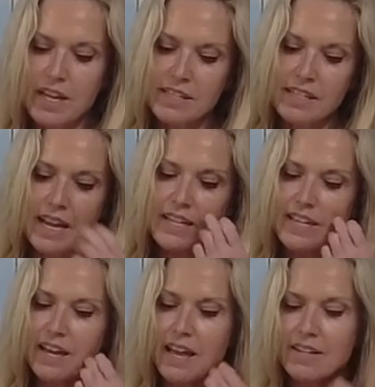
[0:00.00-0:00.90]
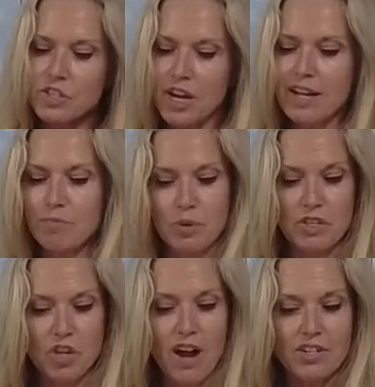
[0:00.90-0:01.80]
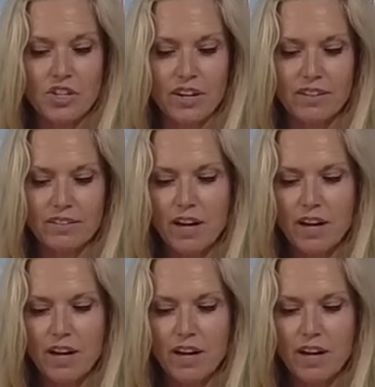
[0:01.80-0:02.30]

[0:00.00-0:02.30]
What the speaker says: Today, Dad had a checkup with the doctor.